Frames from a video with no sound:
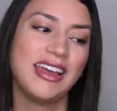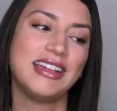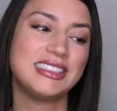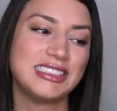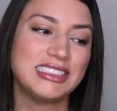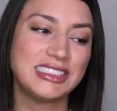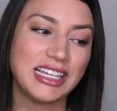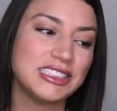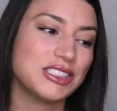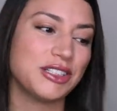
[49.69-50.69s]
It's
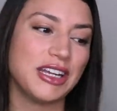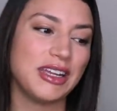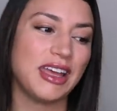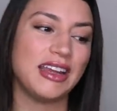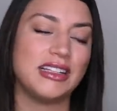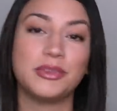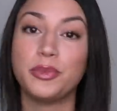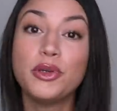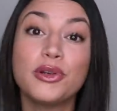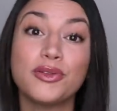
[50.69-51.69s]
Sanskrit and it's
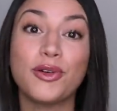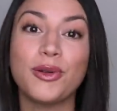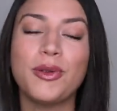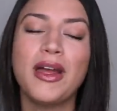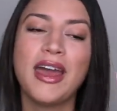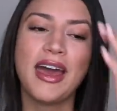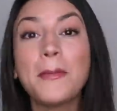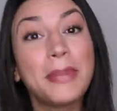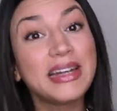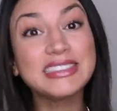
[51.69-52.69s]
beautiful,
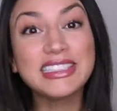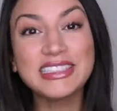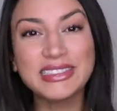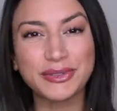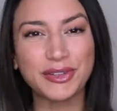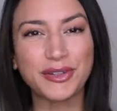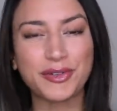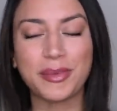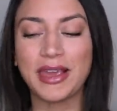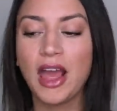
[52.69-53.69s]
but it's a little difficult
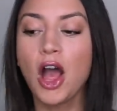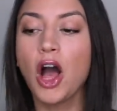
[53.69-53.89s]
for me.